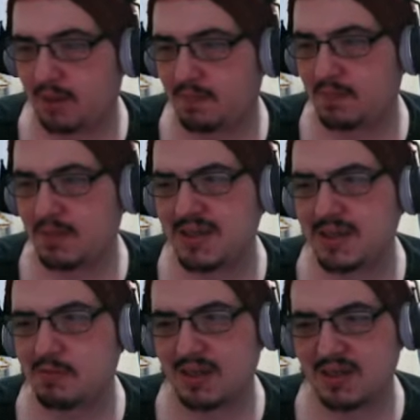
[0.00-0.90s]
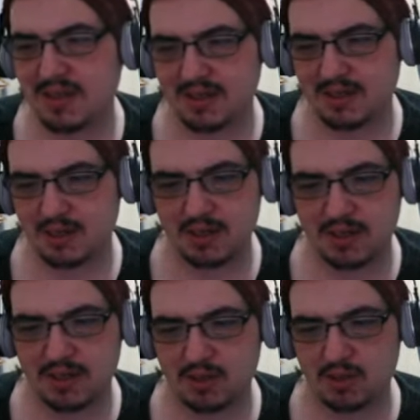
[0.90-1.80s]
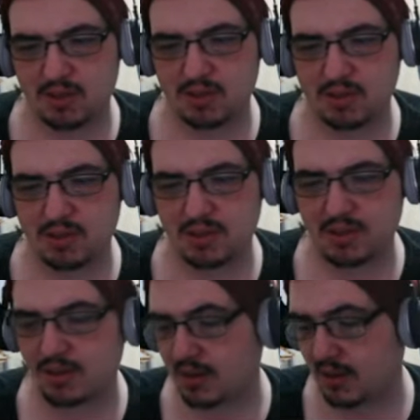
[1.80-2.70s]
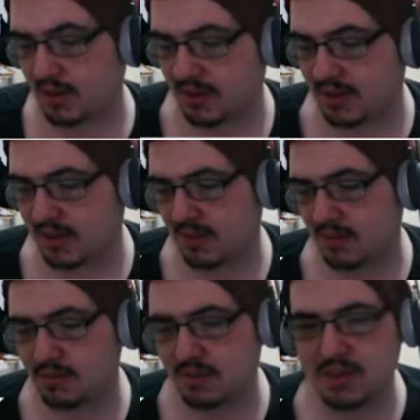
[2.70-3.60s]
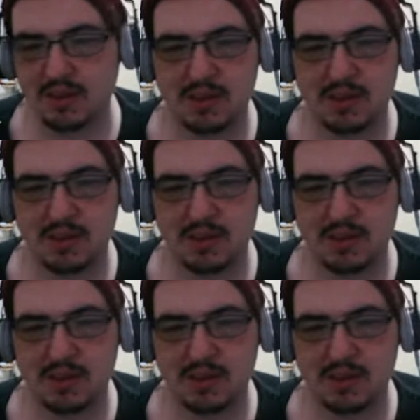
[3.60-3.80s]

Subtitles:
Because of my dexterity issues, a lot of times